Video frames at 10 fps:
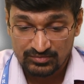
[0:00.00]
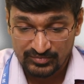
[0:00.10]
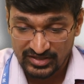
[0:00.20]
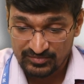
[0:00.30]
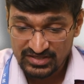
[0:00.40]

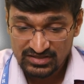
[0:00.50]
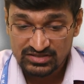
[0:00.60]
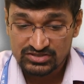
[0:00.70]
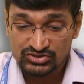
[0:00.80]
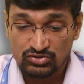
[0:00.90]
Baby
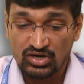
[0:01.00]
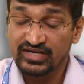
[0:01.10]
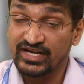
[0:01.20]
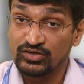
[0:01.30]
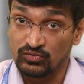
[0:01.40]
should
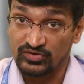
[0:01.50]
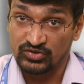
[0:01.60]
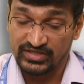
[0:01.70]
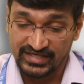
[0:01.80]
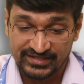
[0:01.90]
not get
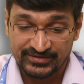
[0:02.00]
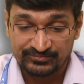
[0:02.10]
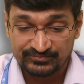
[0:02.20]
overheated.